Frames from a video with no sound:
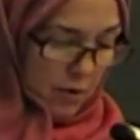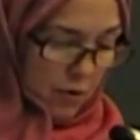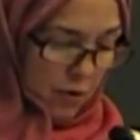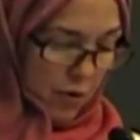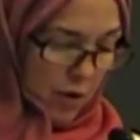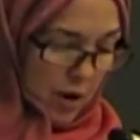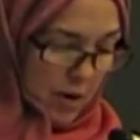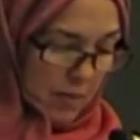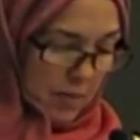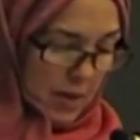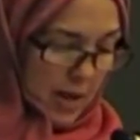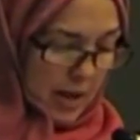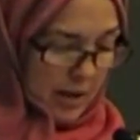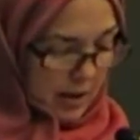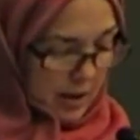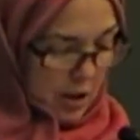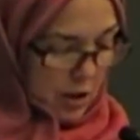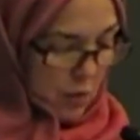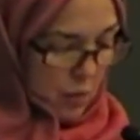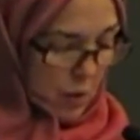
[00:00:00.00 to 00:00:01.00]
at
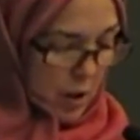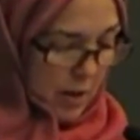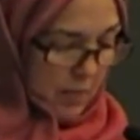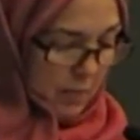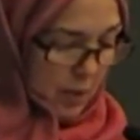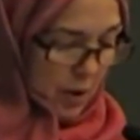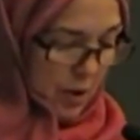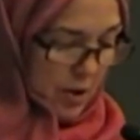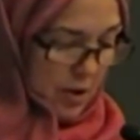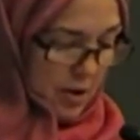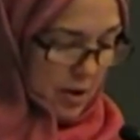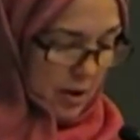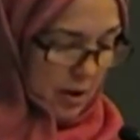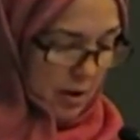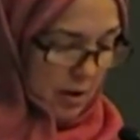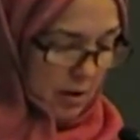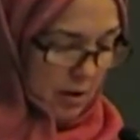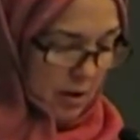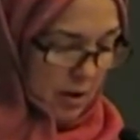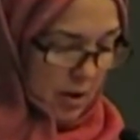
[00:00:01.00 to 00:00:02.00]
least one
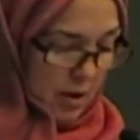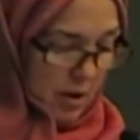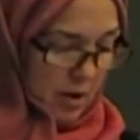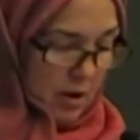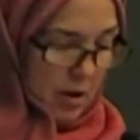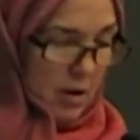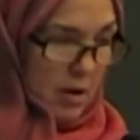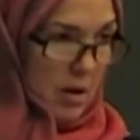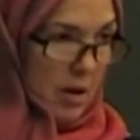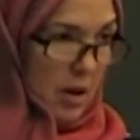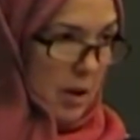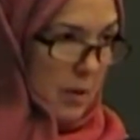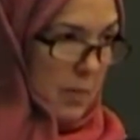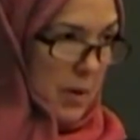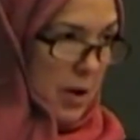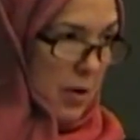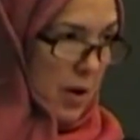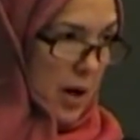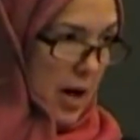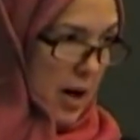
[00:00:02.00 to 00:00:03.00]
person
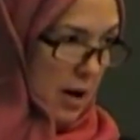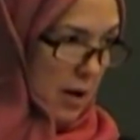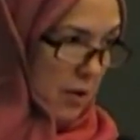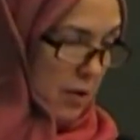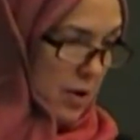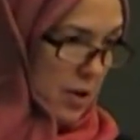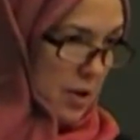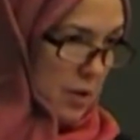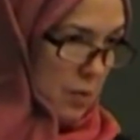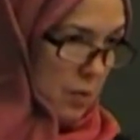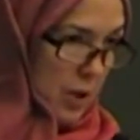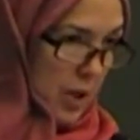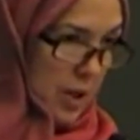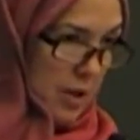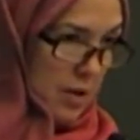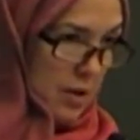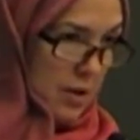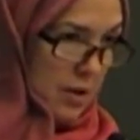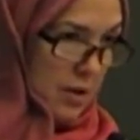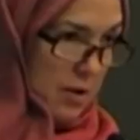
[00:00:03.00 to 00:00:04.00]
about how this
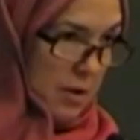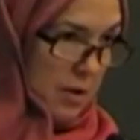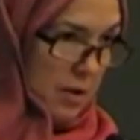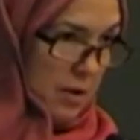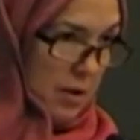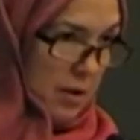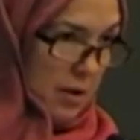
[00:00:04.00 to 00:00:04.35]
was,